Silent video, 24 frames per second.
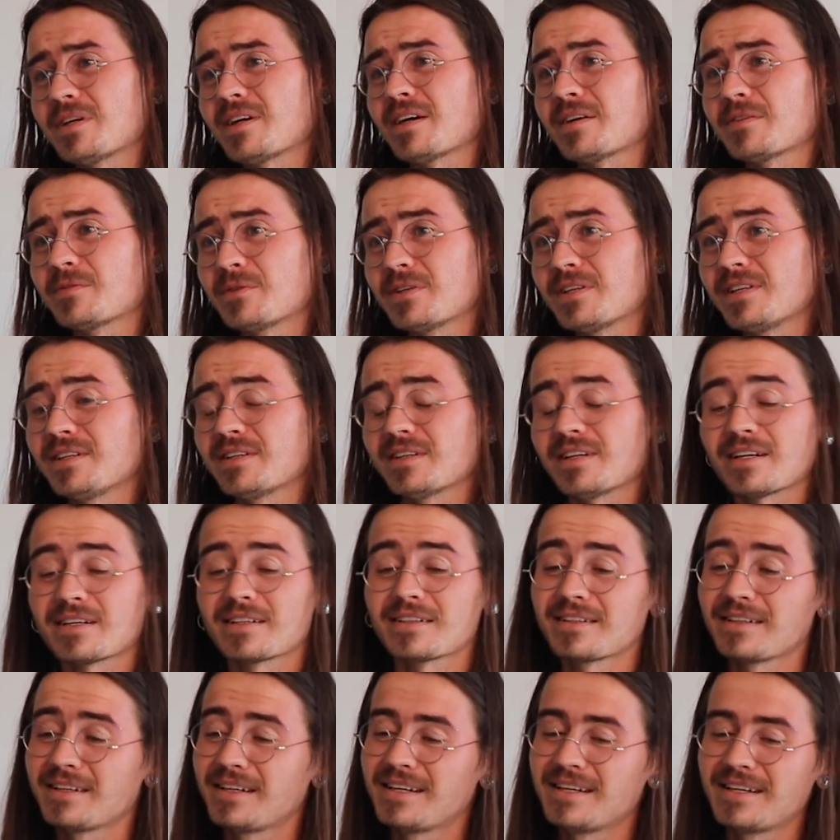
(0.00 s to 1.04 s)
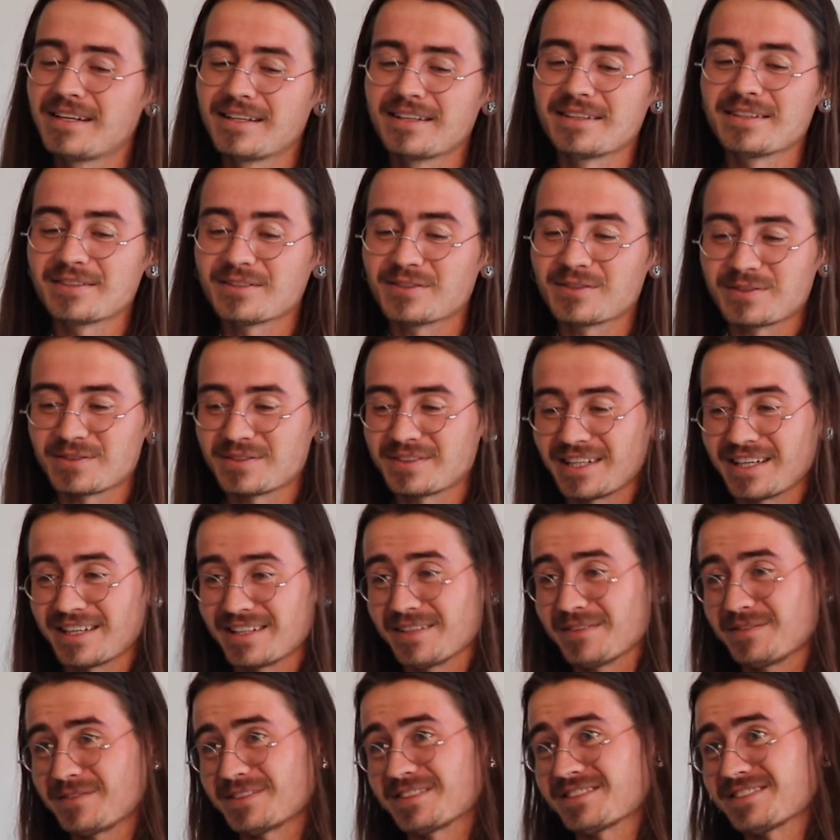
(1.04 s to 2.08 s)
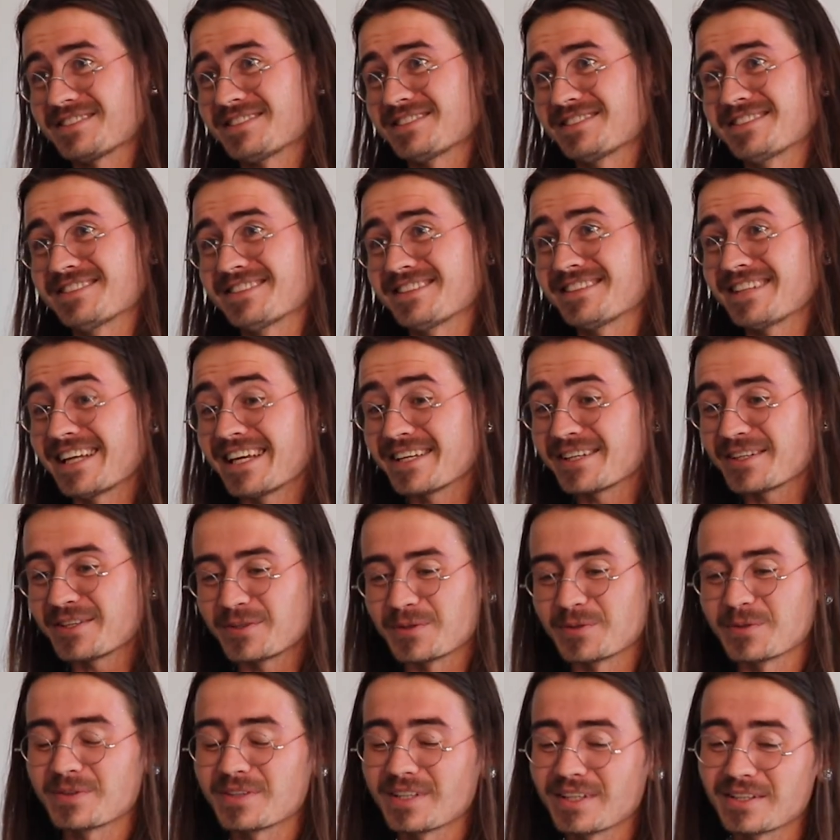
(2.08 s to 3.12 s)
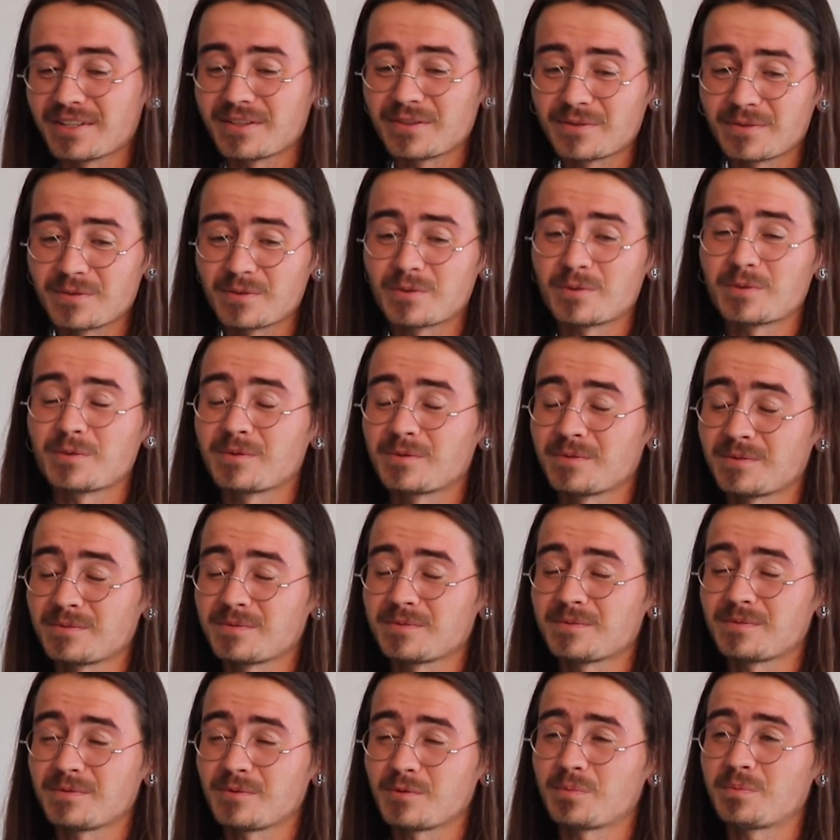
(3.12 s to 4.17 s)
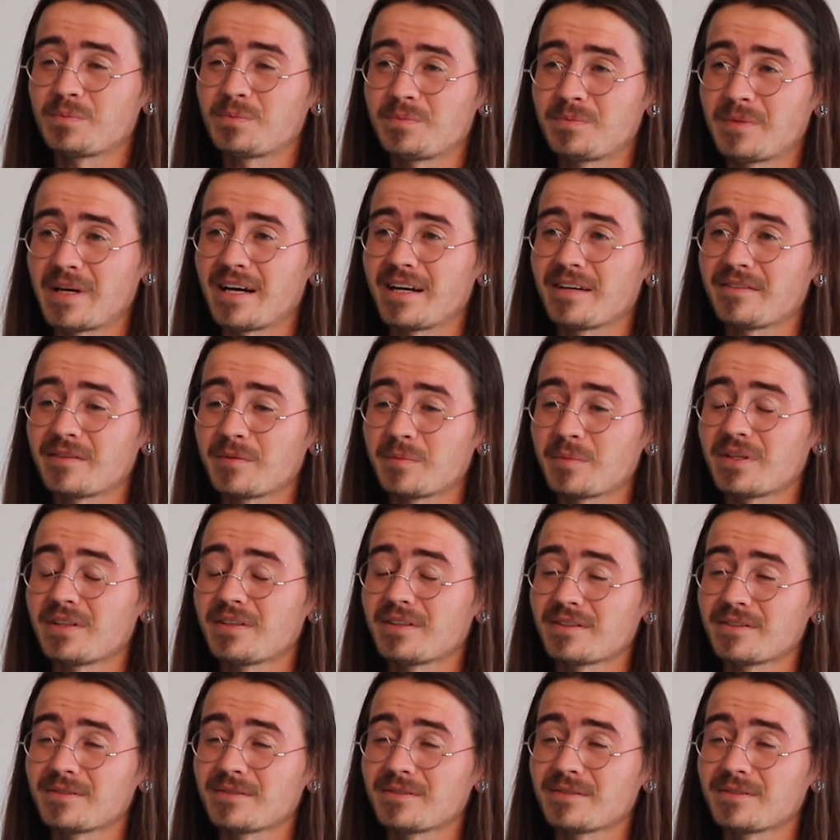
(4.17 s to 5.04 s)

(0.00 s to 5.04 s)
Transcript: I really I love this. Thank you for having me here.